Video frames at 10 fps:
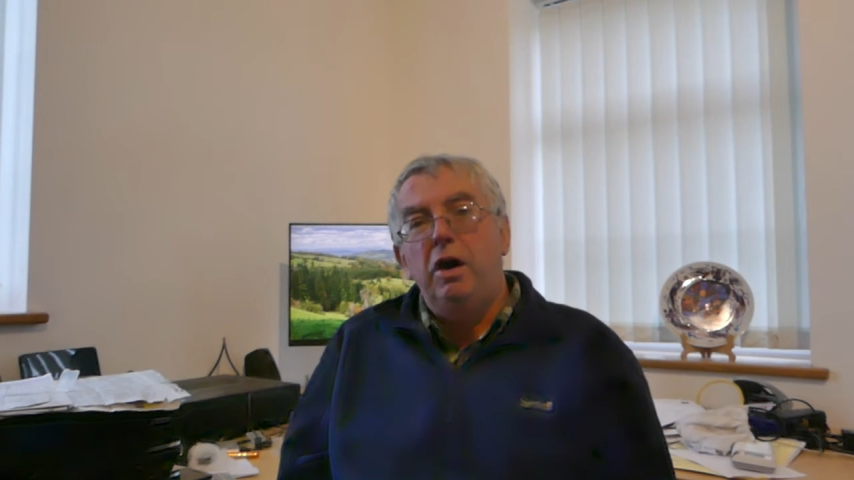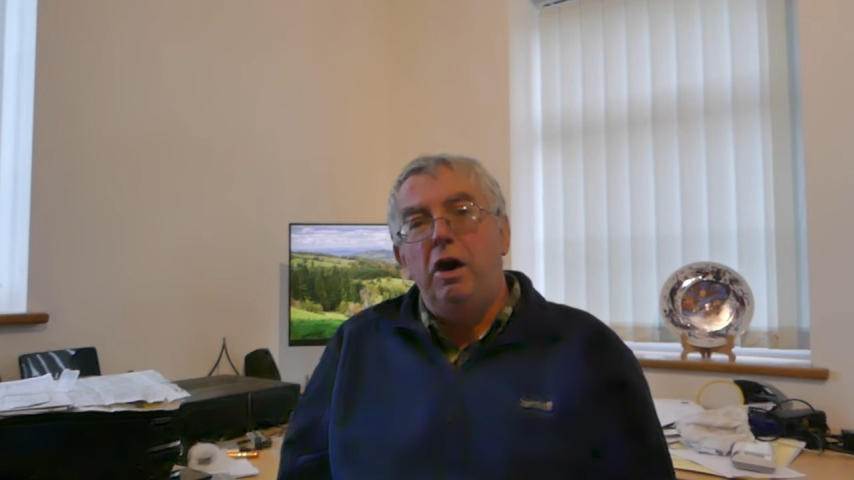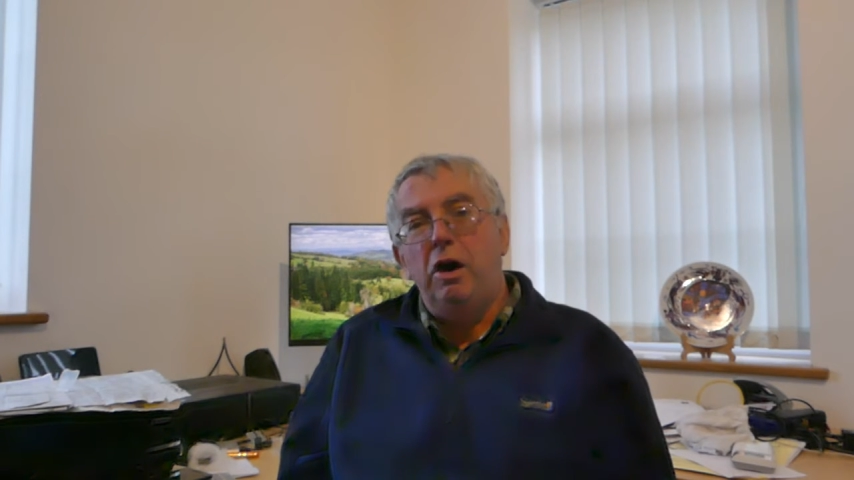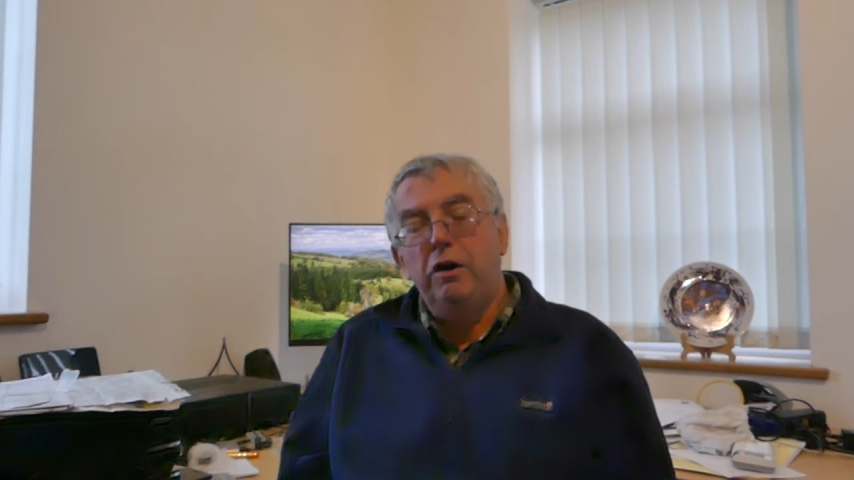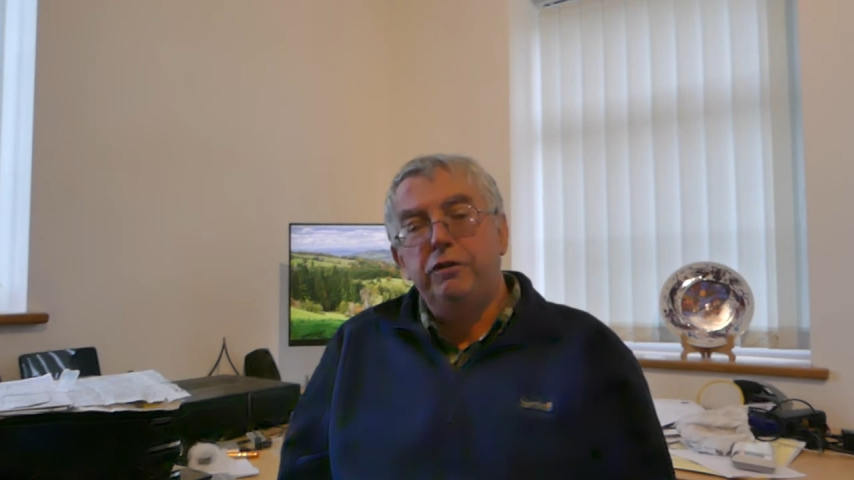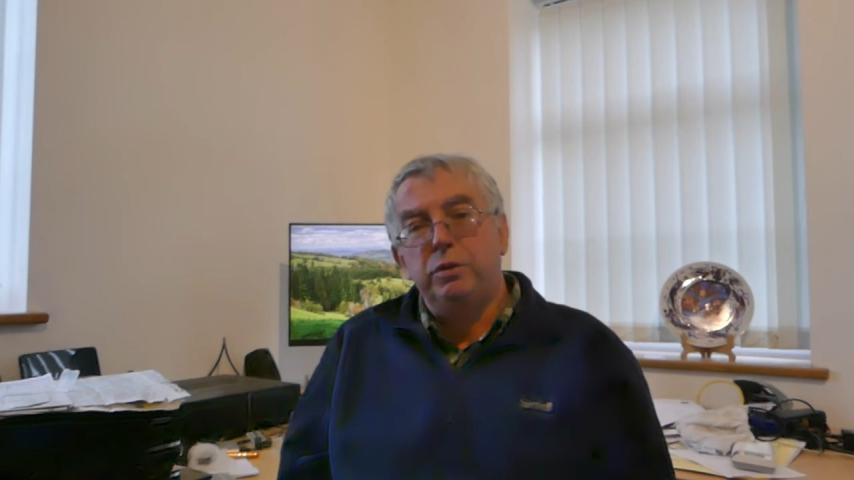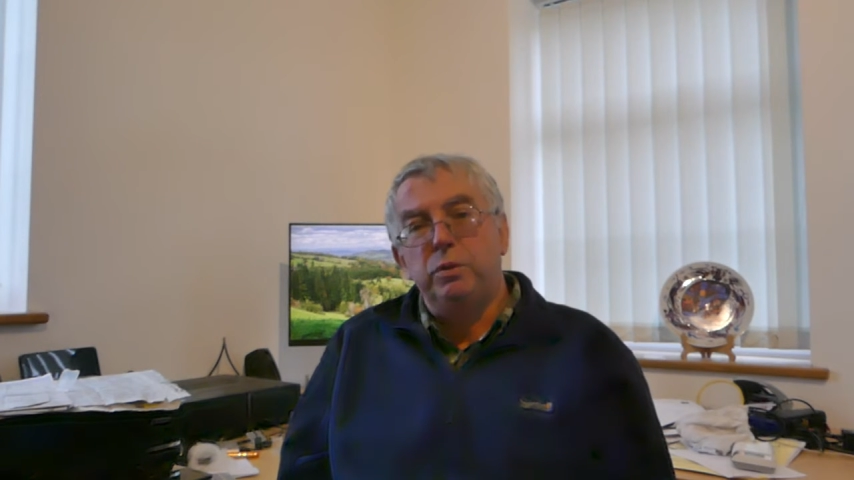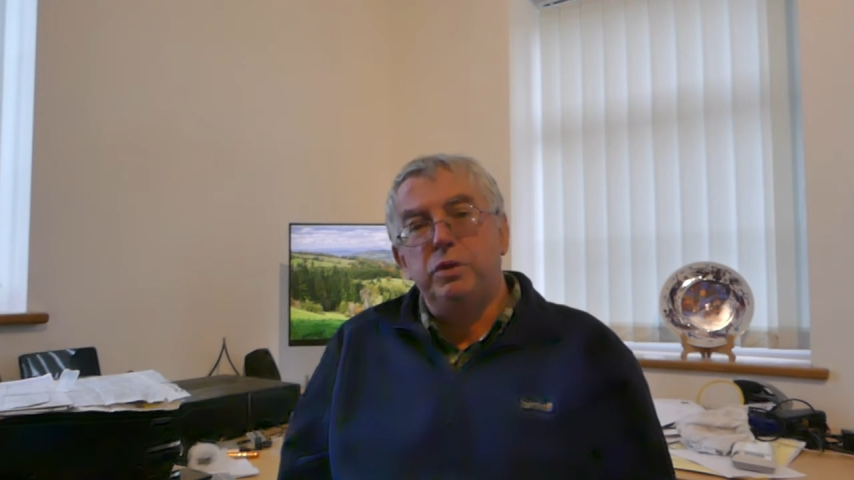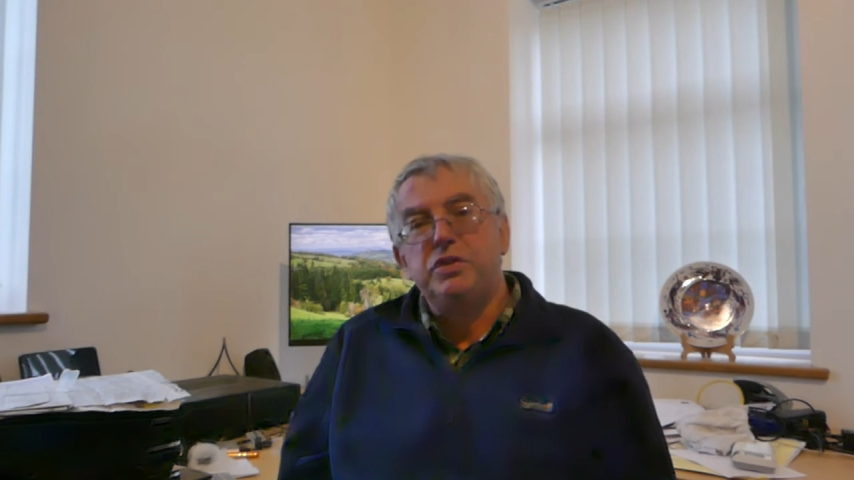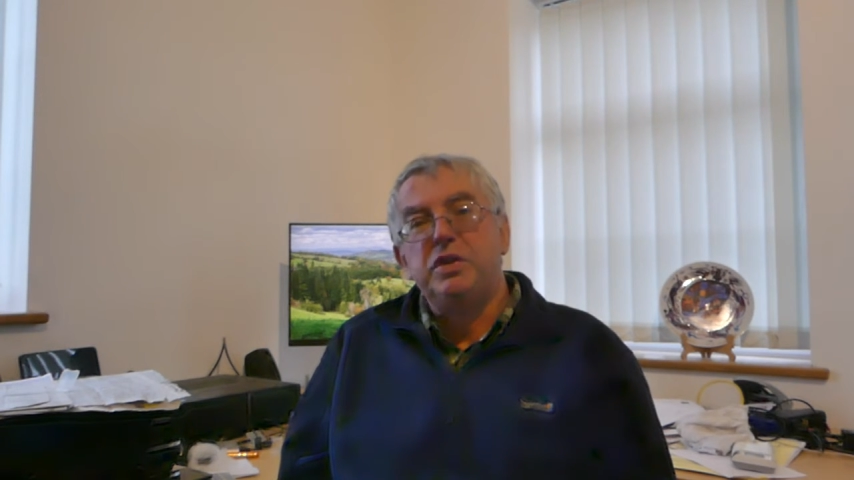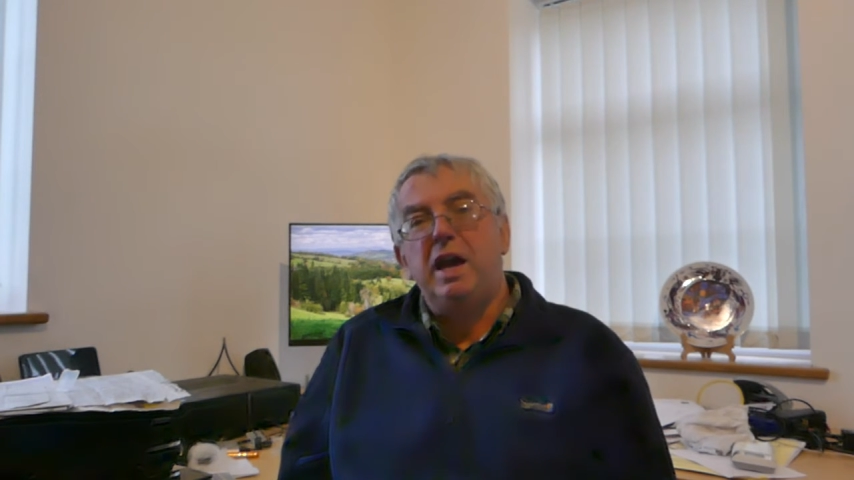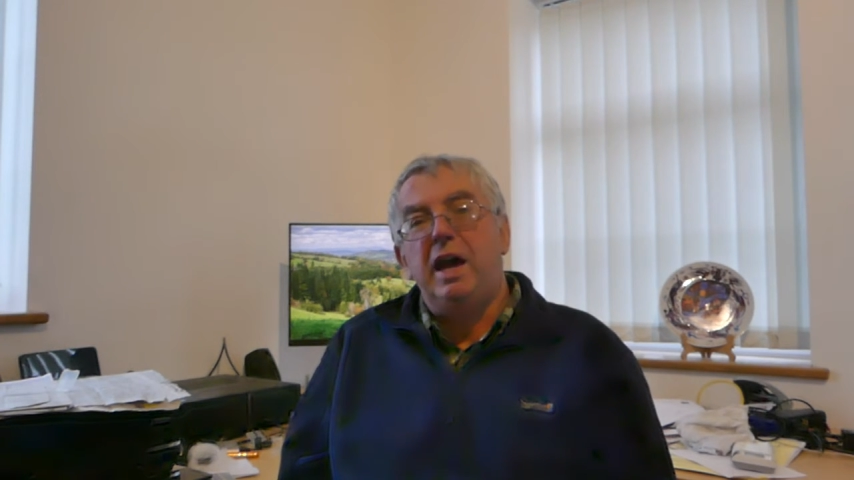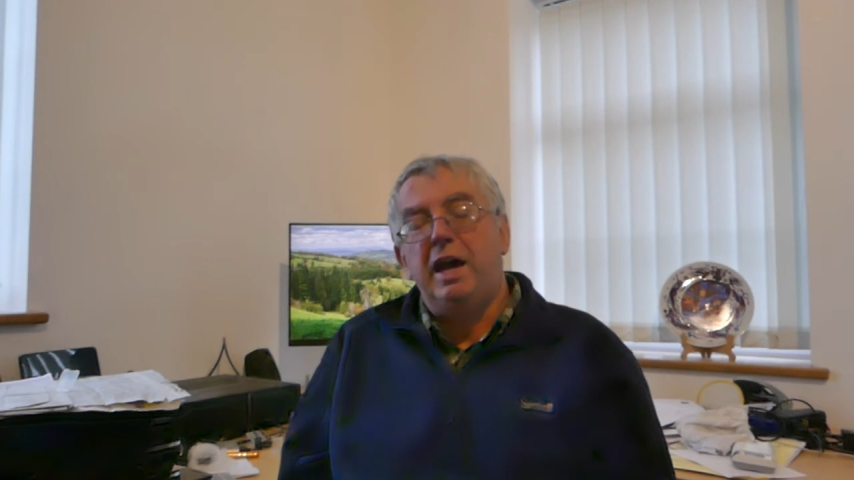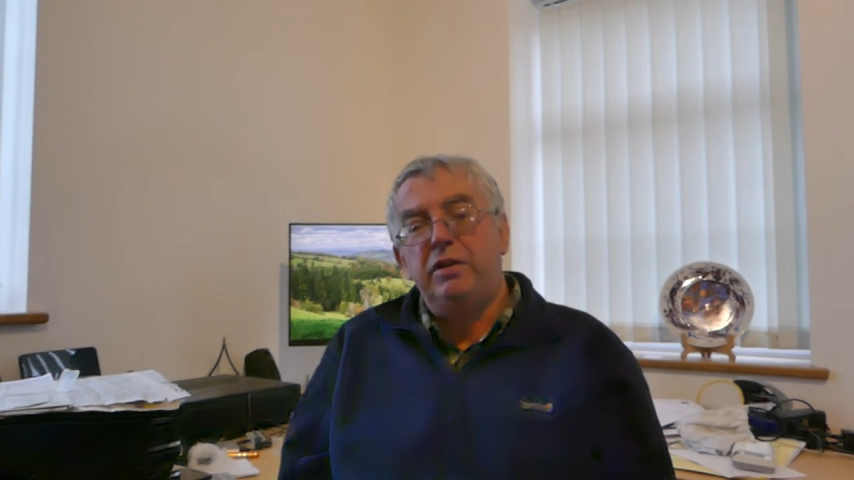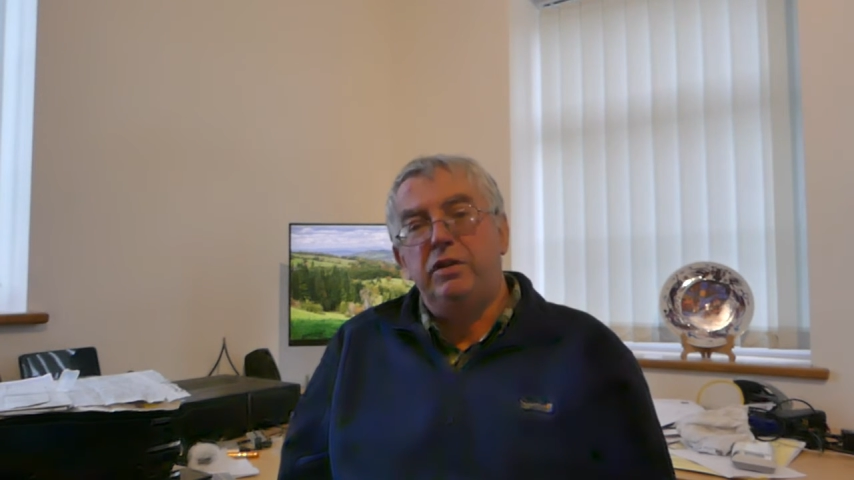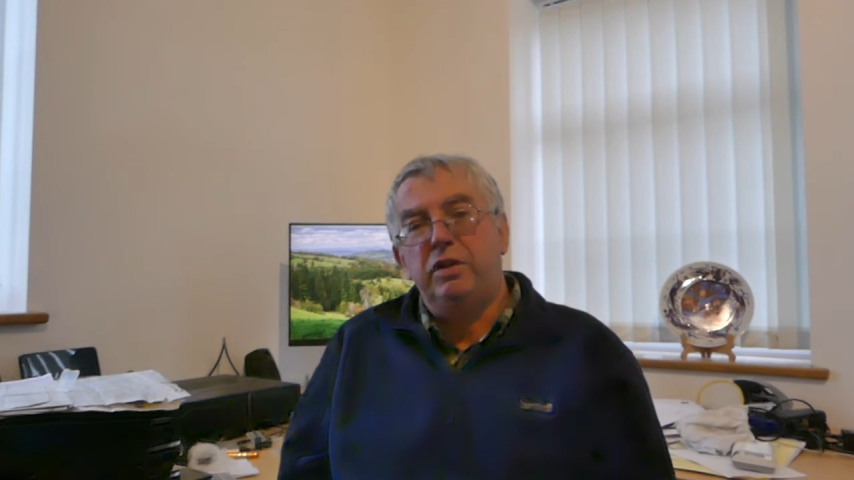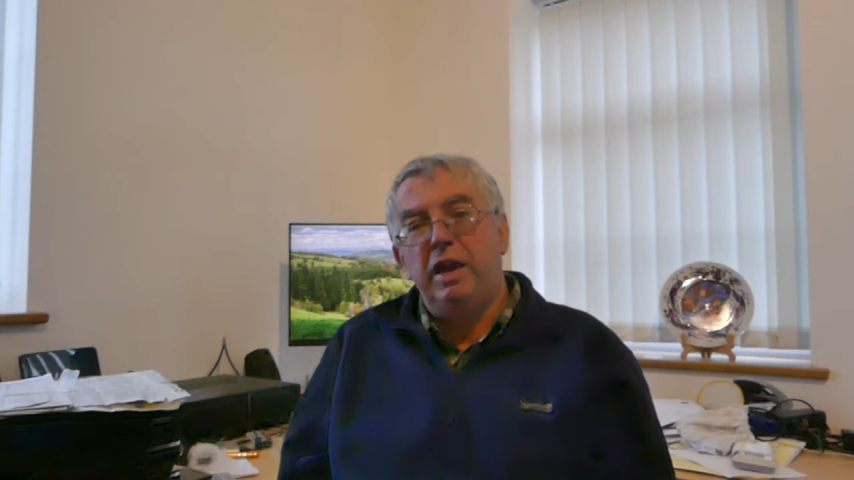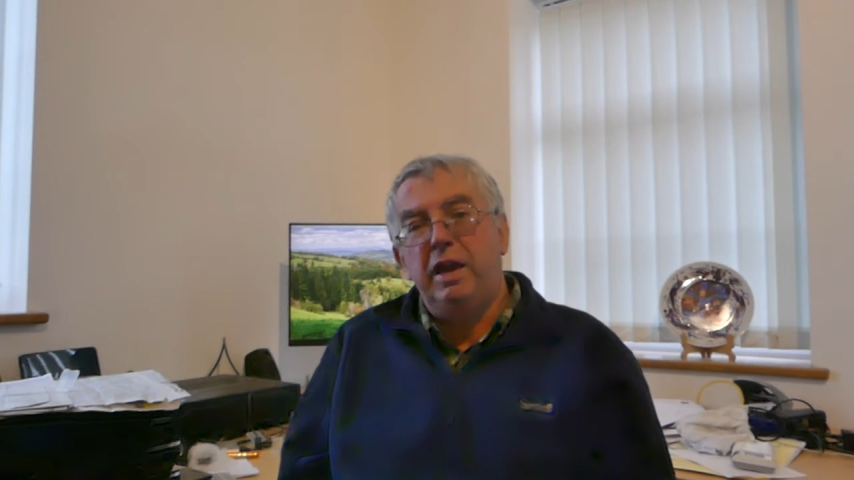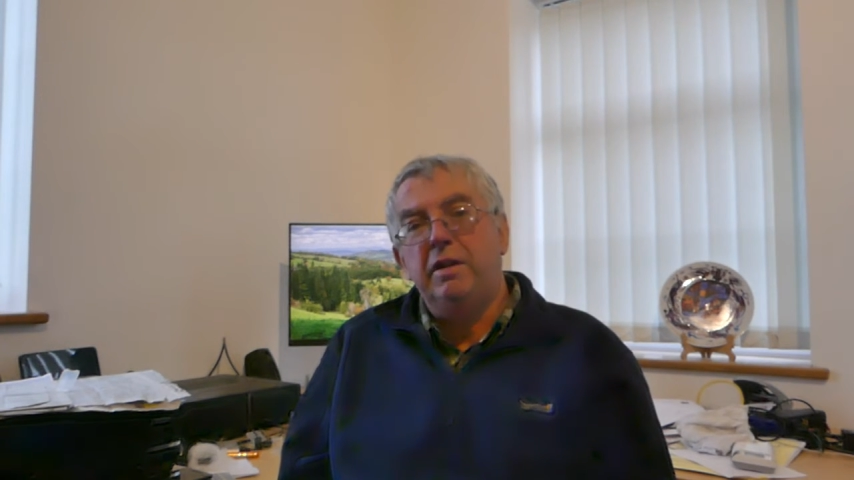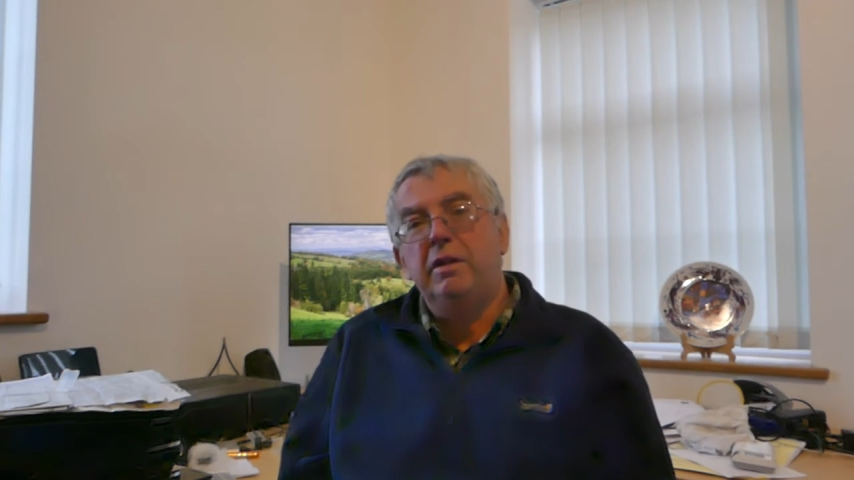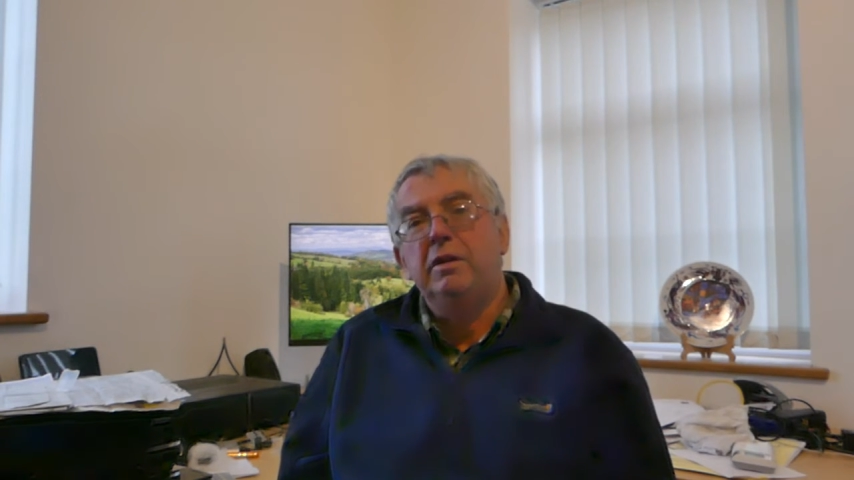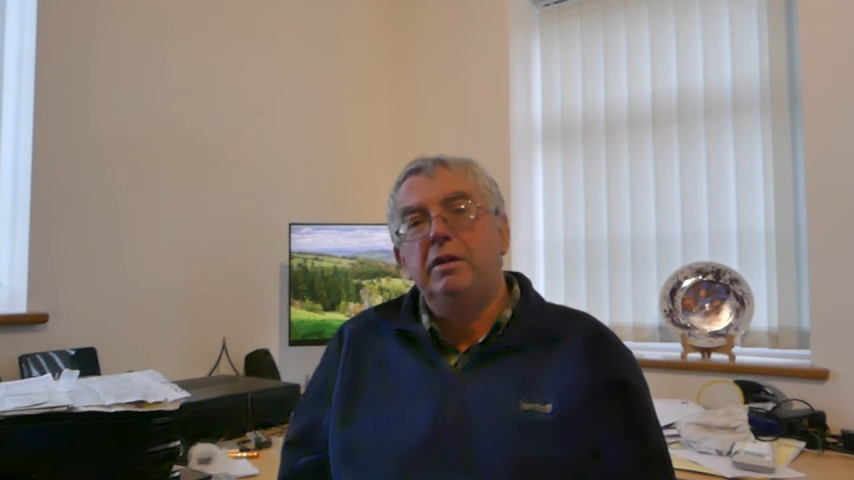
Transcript: afterwards, and then